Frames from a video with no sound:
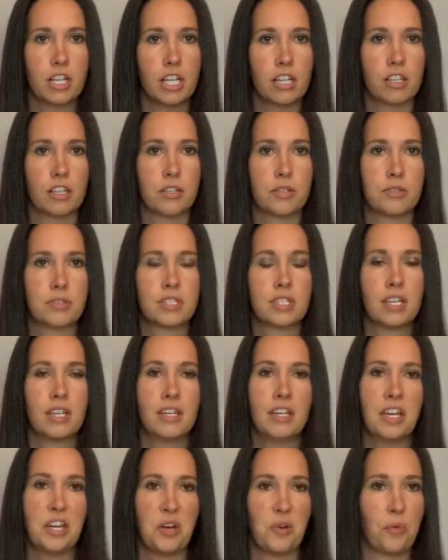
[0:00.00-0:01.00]
clothes.
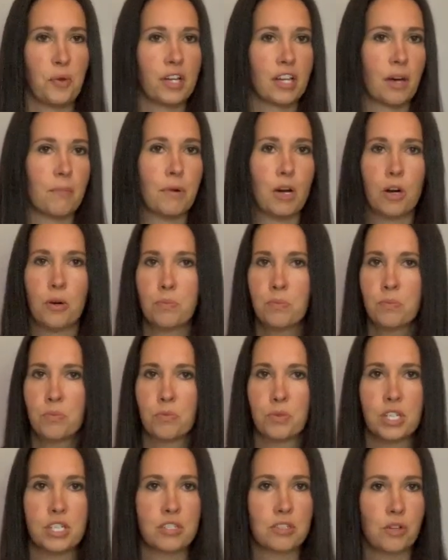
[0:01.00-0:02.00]
When we come home,
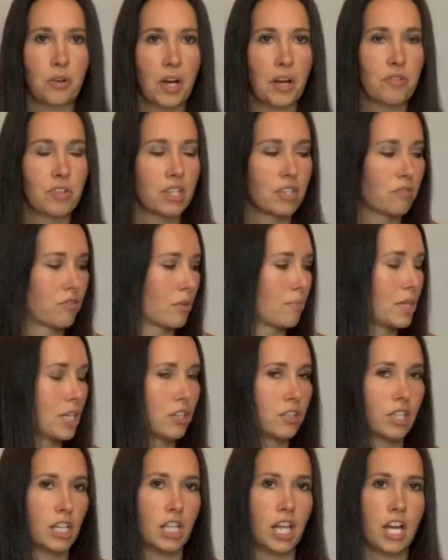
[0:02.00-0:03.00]
we just throw everything from here
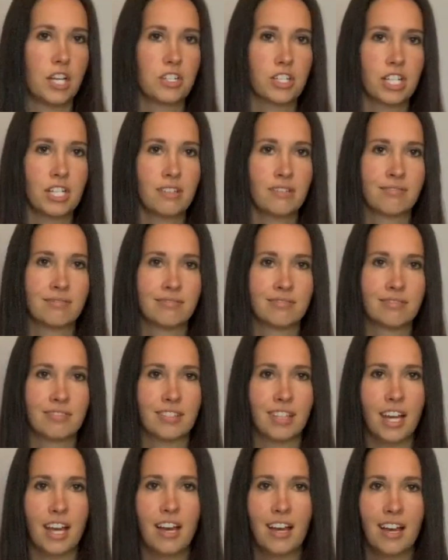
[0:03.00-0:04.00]
in the laundry
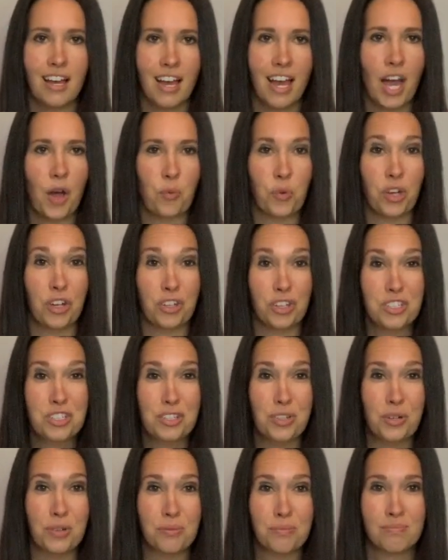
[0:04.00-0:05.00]
and we are good to
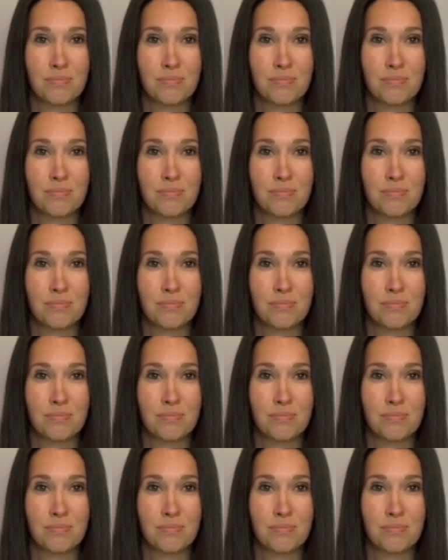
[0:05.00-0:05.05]
go.